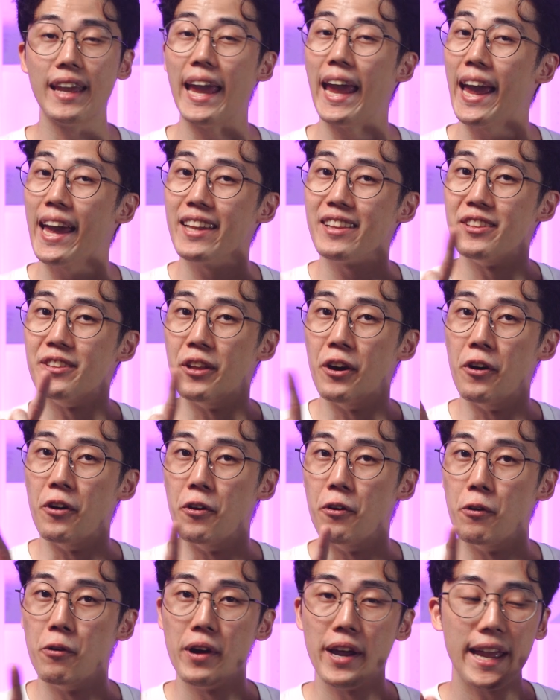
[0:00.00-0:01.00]
And
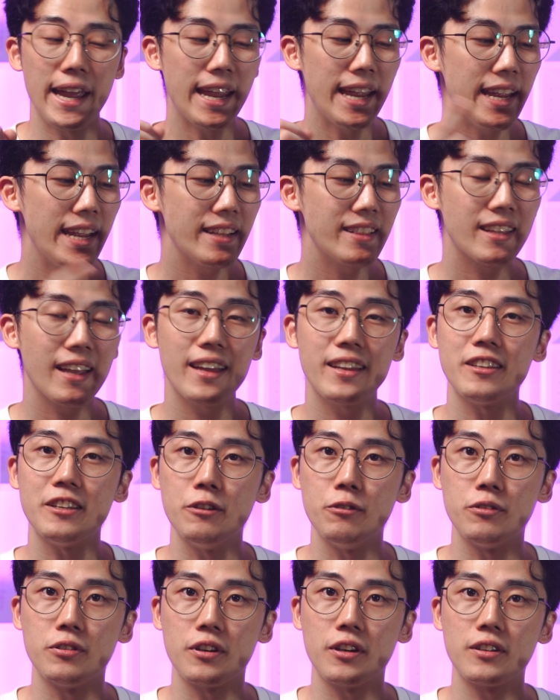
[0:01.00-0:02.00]
no, A810
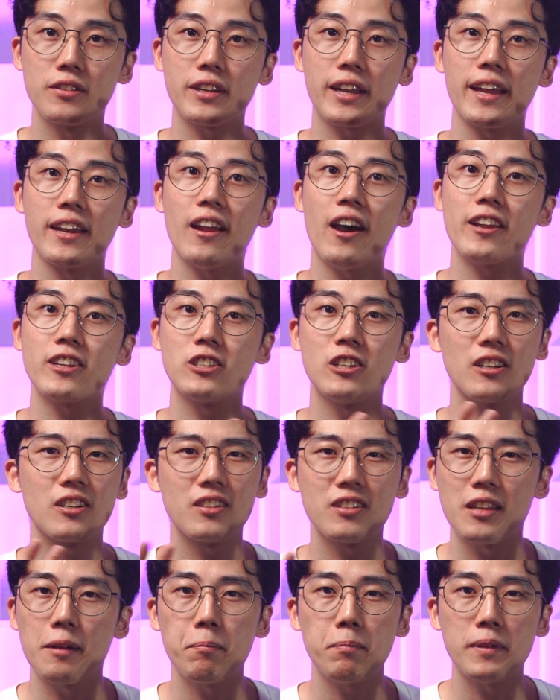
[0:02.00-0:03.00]
users cannot
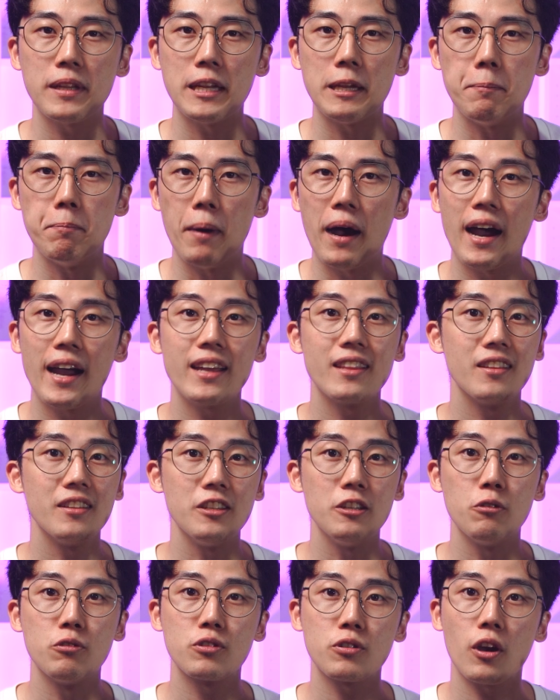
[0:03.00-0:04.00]
just simply buy the
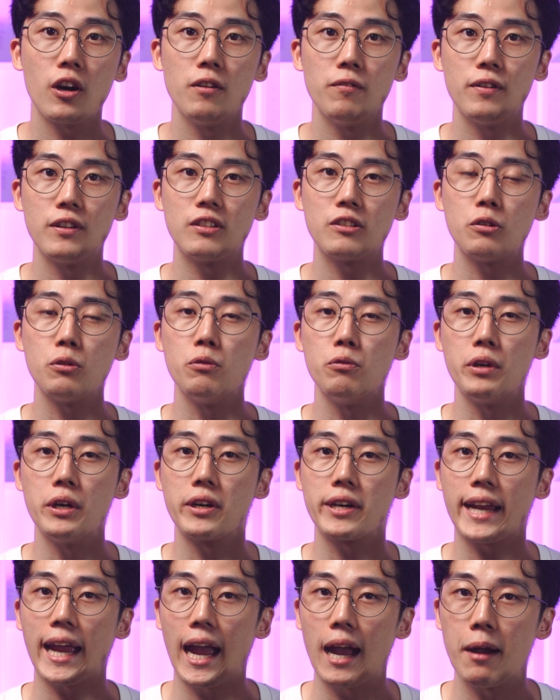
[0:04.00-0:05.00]
new Starvis 2
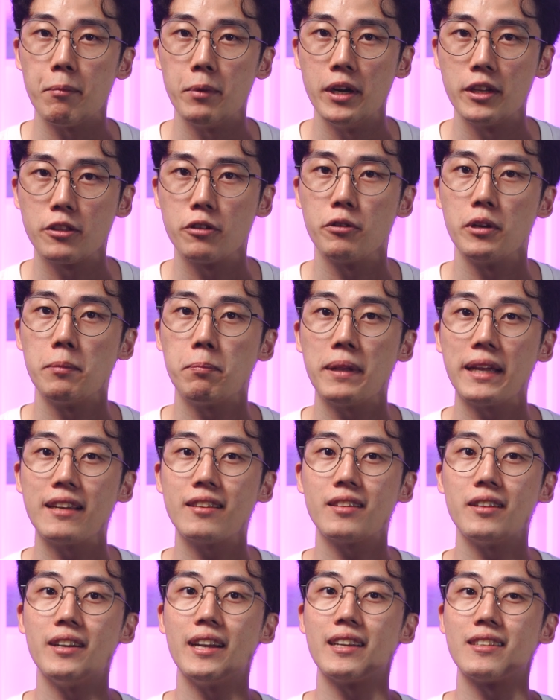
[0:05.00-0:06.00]
rear camera to
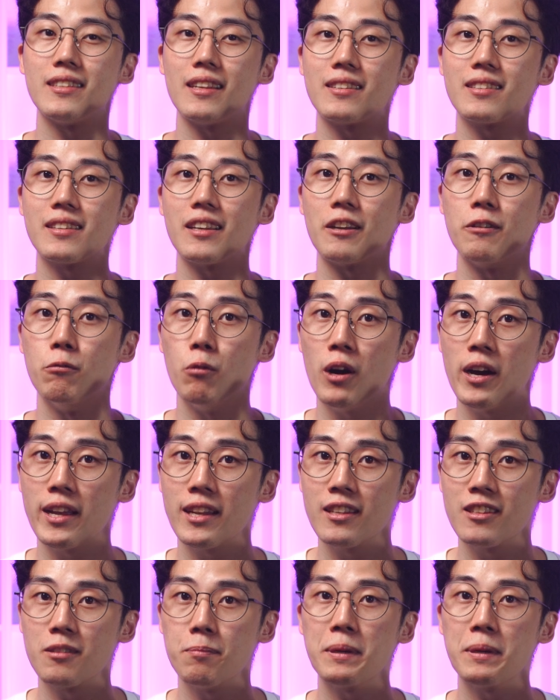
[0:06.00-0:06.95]
replace their existing ones